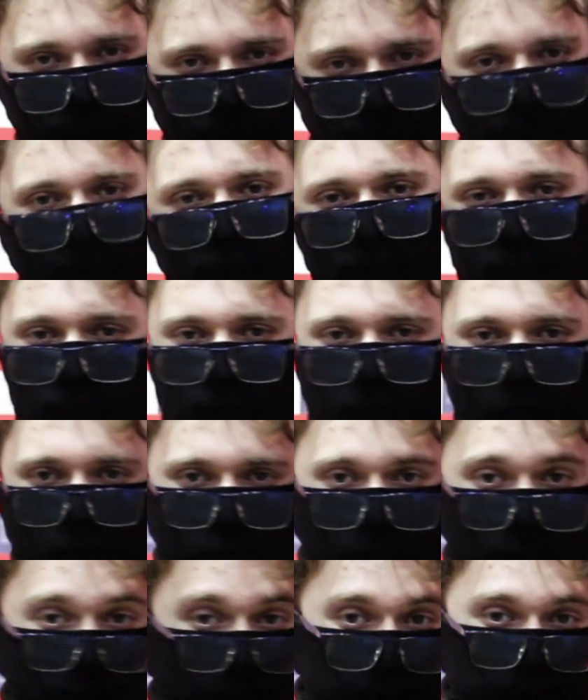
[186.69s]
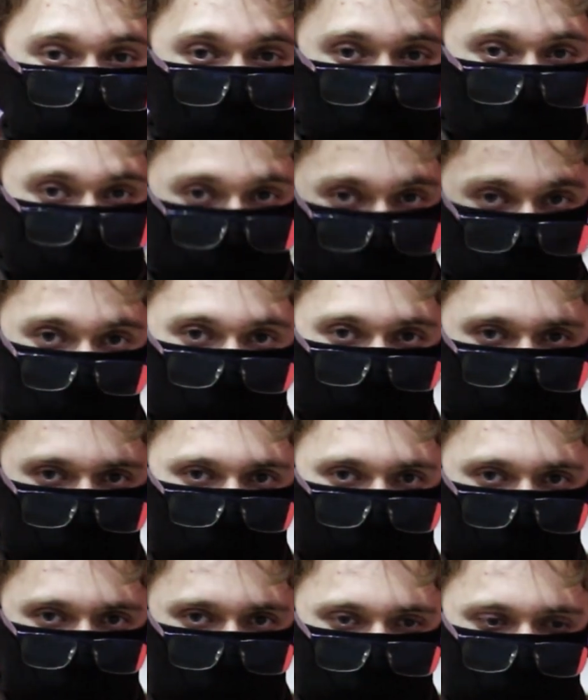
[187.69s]
allows for greater
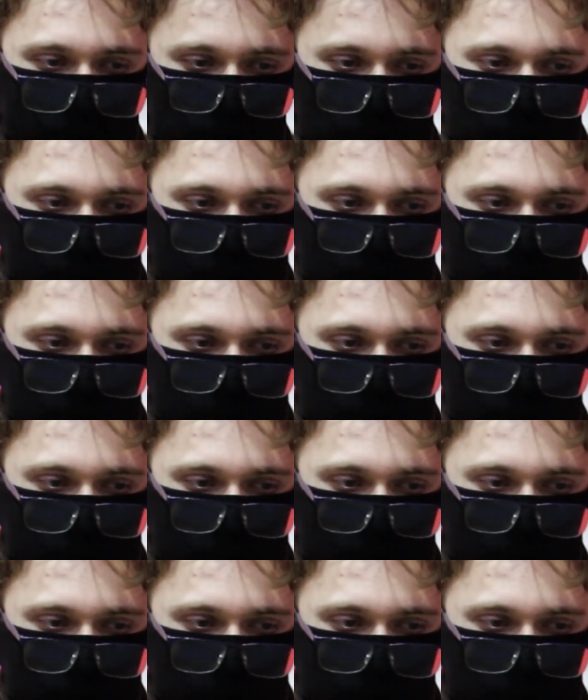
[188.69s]
precision,